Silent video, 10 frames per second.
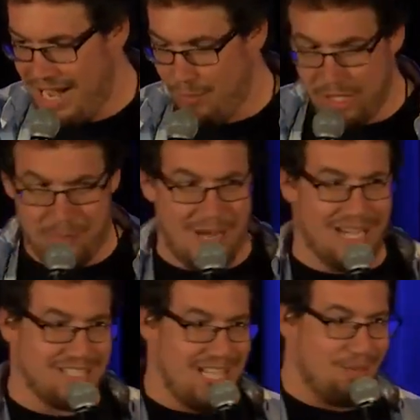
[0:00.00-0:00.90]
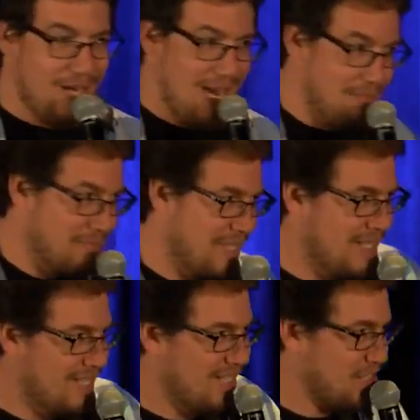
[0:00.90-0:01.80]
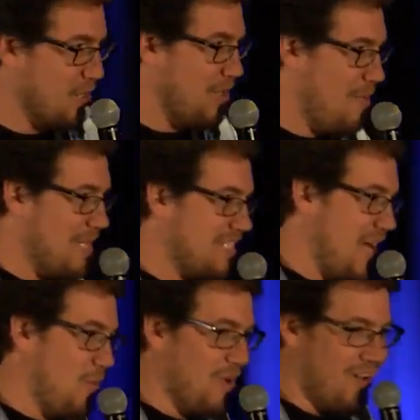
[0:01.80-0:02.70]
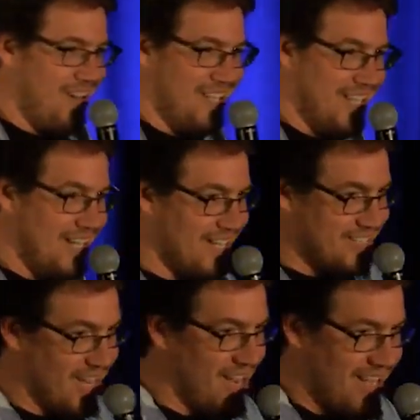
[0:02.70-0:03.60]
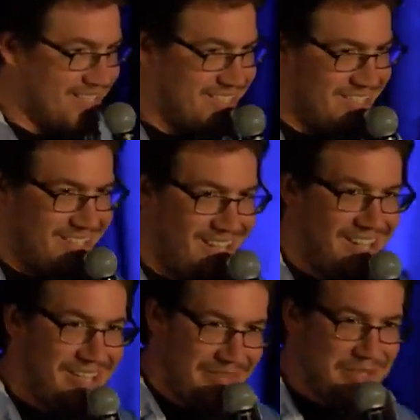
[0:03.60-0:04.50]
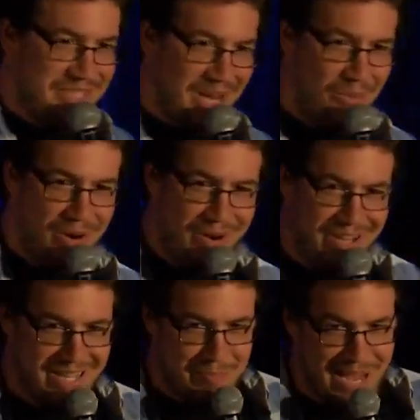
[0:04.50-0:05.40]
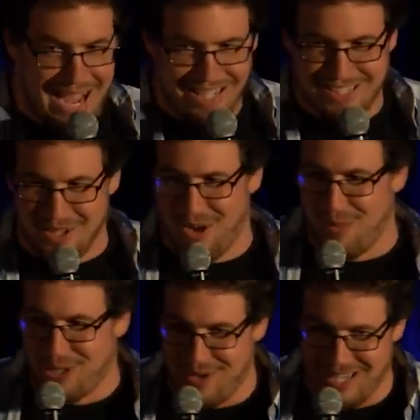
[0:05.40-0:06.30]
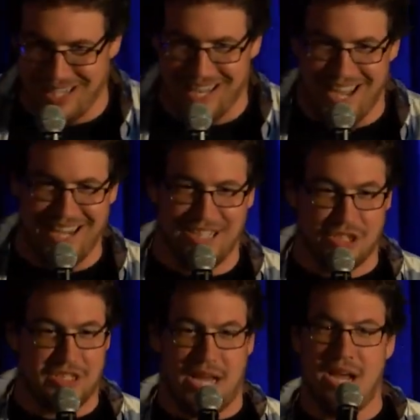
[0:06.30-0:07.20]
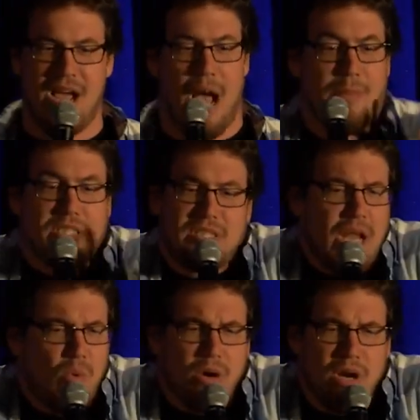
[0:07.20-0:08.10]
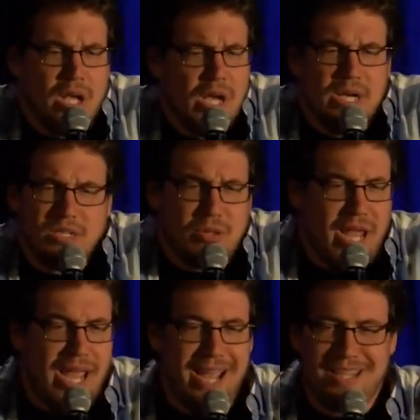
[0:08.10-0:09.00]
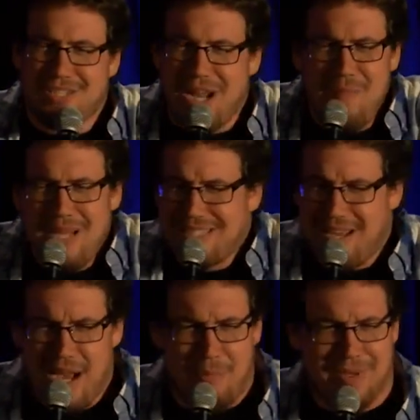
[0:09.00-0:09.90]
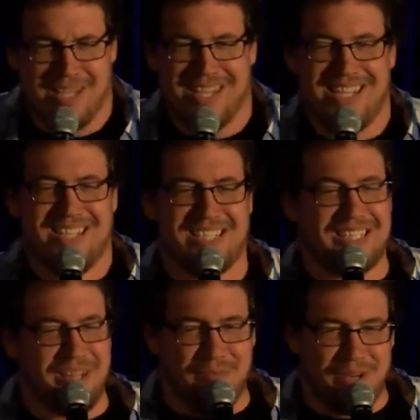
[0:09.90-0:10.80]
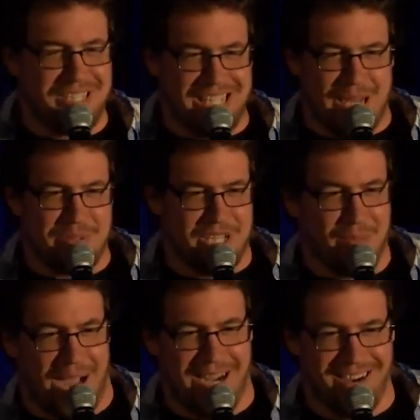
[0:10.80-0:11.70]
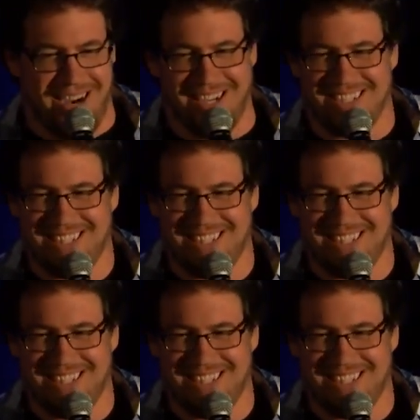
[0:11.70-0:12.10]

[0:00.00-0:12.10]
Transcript: And we're going to practice that right now. So I'm going to say a word, and then Dodds, I'll have you say a word, and then Pat, and so on. We'll go down the line and just say, I'm just going to say a word. It's okay. It's going to mess up. Just say the first thing that comes to your mind. All right.